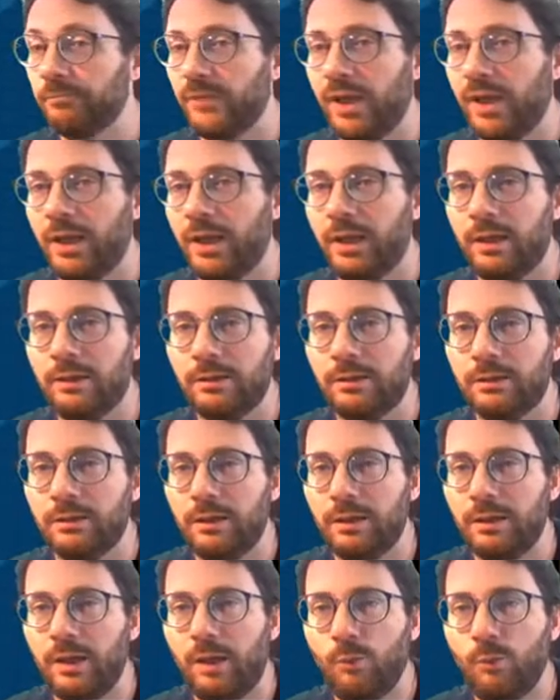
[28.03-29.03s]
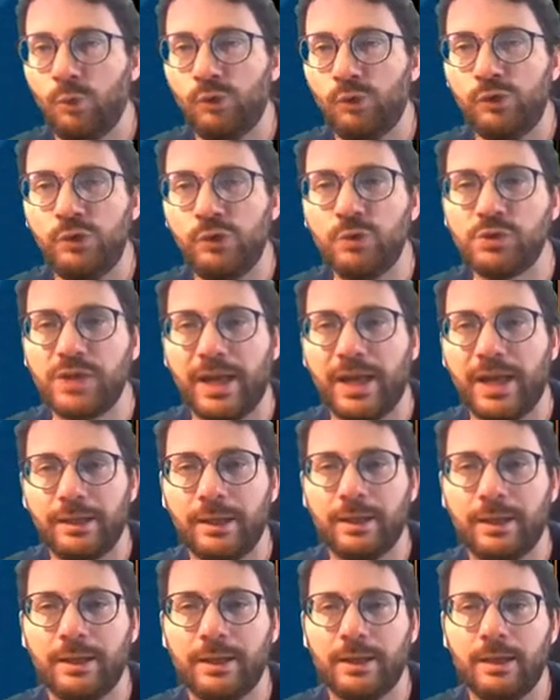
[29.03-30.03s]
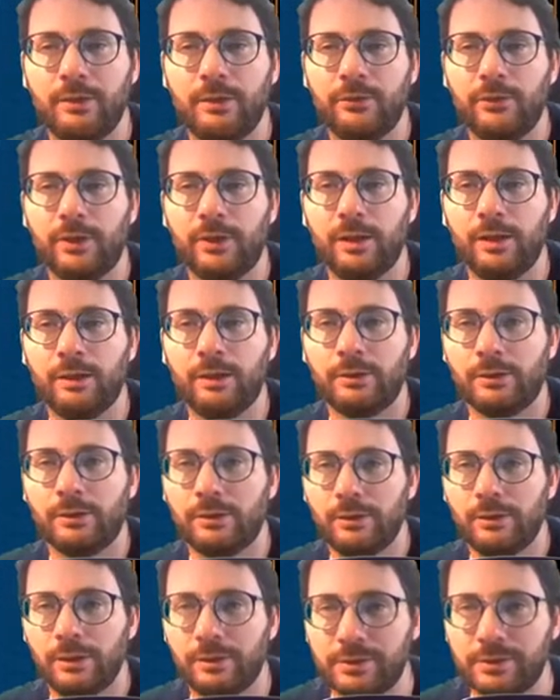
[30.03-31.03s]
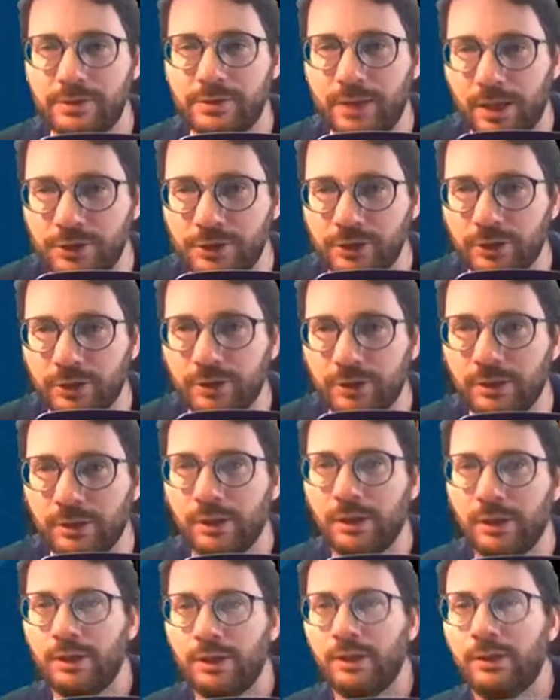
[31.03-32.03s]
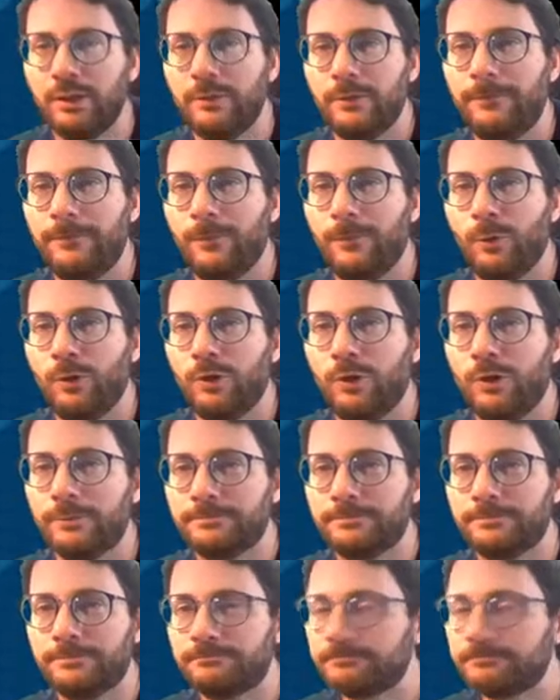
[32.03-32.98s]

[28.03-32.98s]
And we'll use that as a discussion for